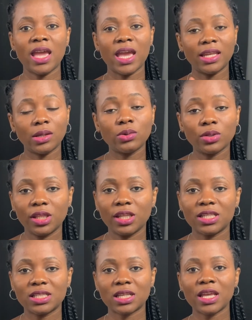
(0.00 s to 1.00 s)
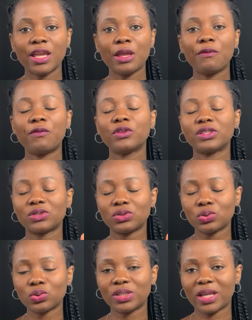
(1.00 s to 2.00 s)
And the good thing is, if you
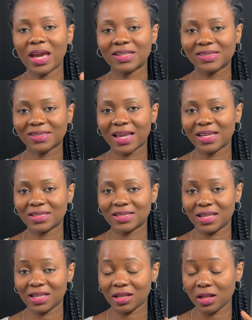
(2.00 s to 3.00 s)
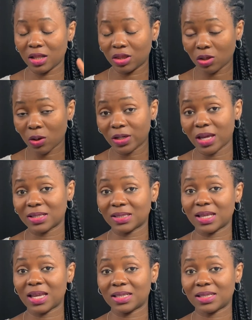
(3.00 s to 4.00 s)
do the exercise, the 3rd
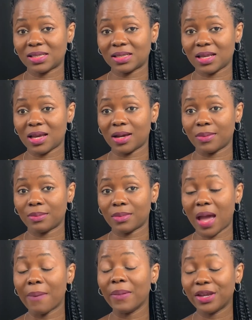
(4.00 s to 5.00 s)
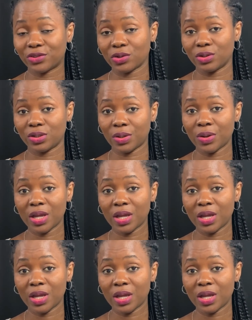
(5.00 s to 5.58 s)
exercise I mentioned